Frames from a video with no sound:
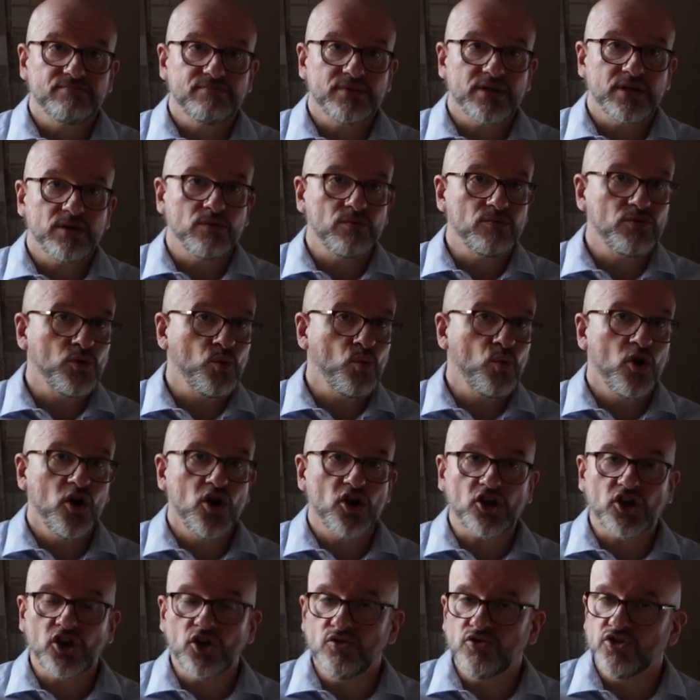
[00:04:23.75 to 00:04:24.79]
The, the
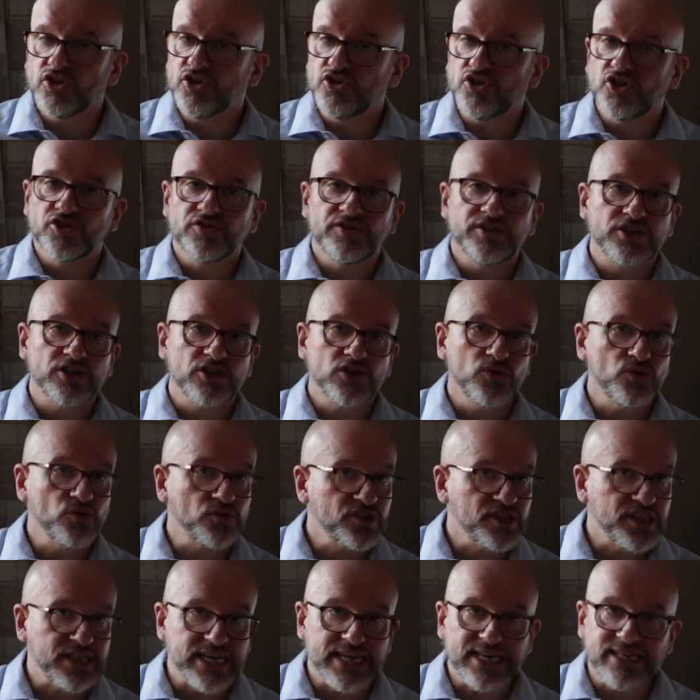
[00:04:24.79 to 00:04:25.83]
work you do during the
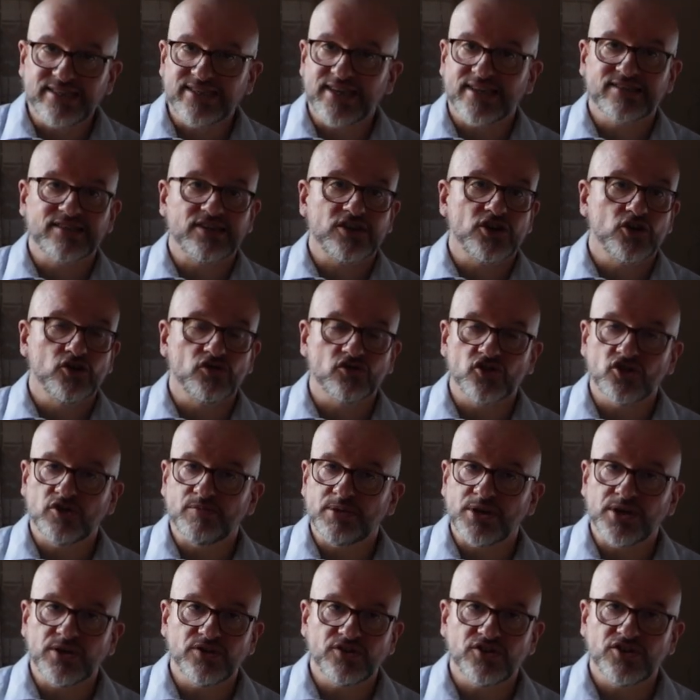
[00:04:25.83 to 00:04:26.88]
course of the year doesn't
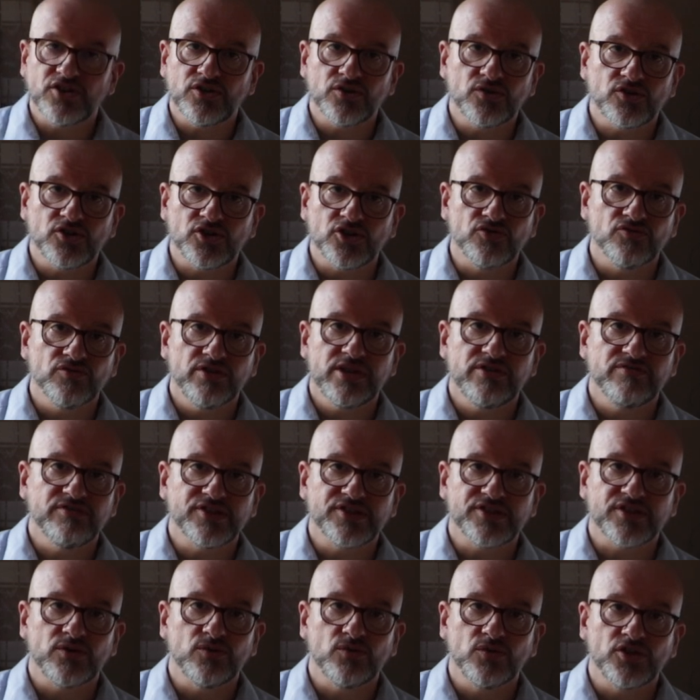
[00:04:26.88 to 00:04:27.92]
contribute to your degree
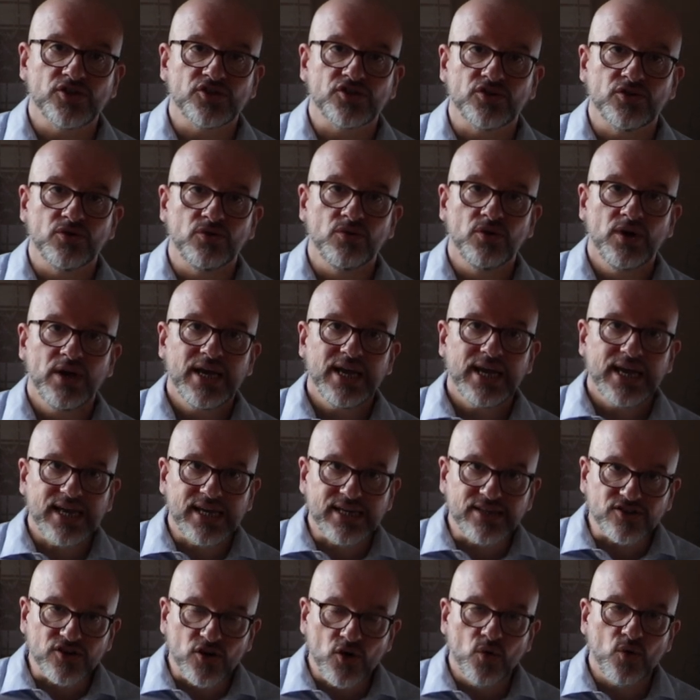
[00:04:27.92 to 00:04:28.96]
result at all. It
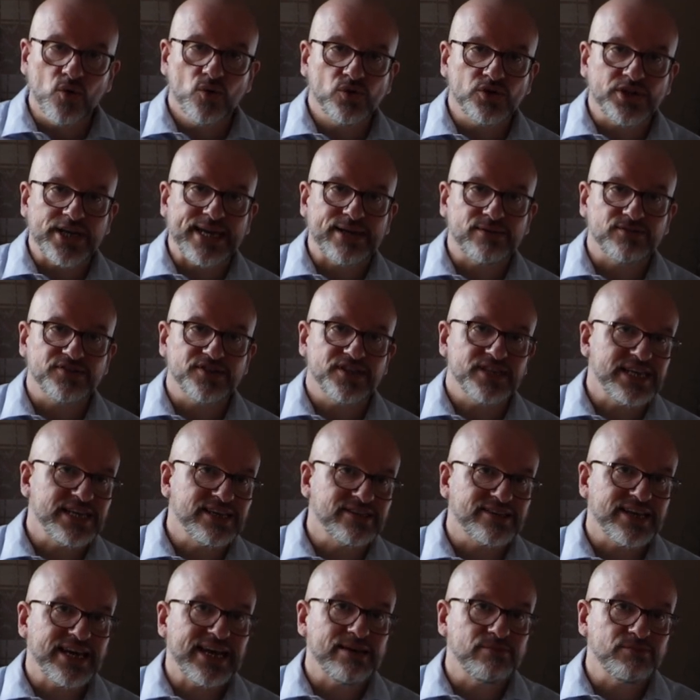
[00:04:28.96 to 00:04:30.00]
is all down to the
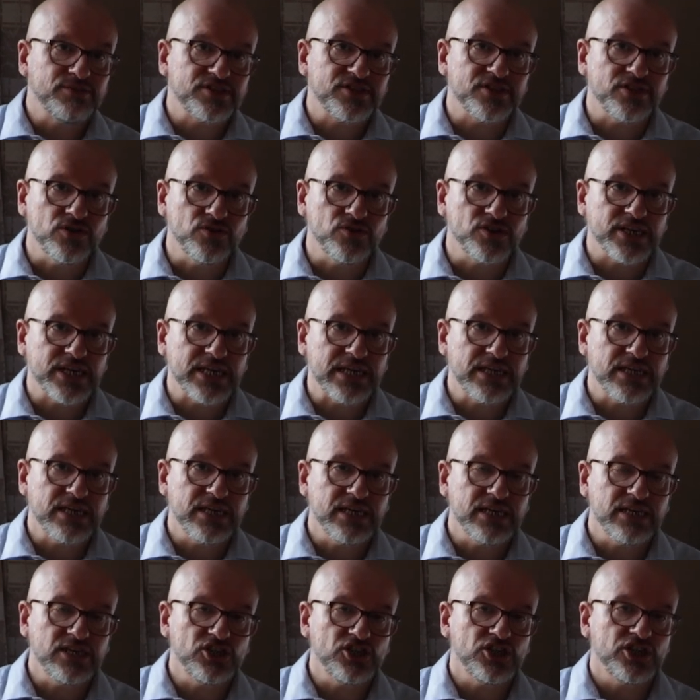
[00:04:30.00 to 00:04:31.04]
exams that you take
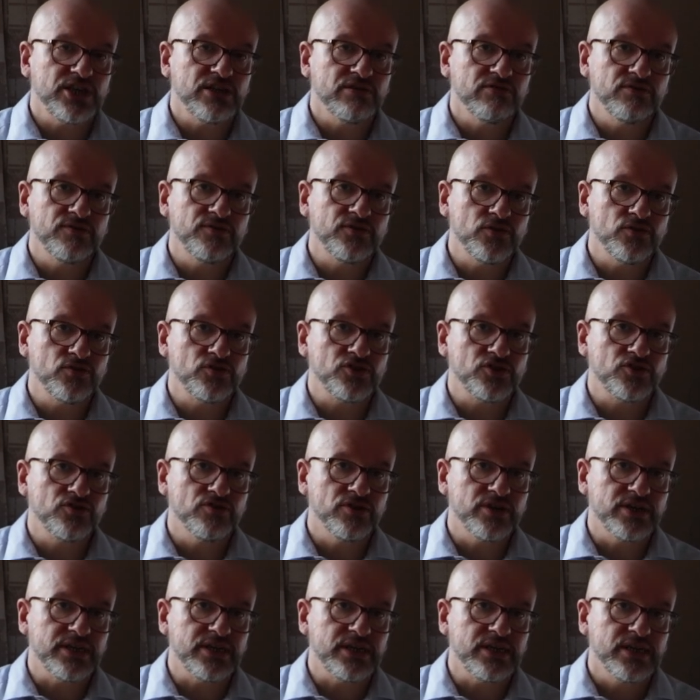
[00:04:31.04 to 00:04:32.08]
in each year of your
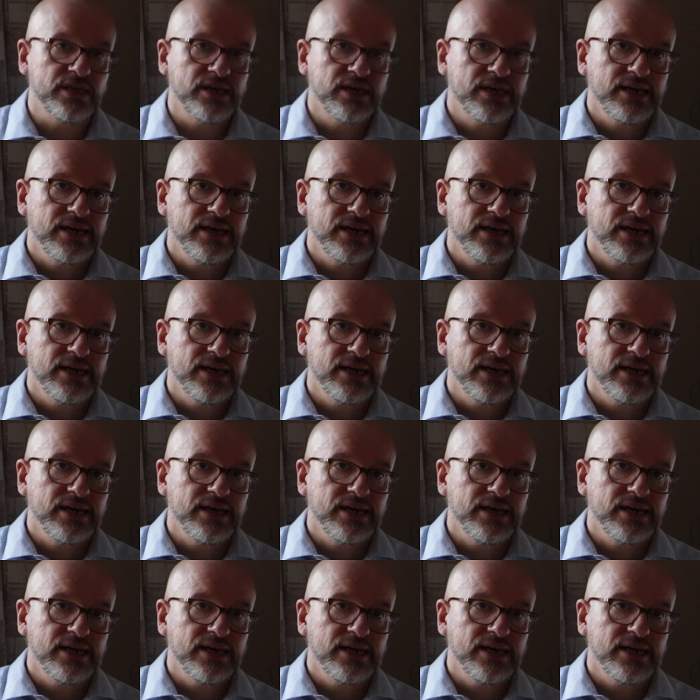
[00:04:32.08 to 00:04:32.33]
degree.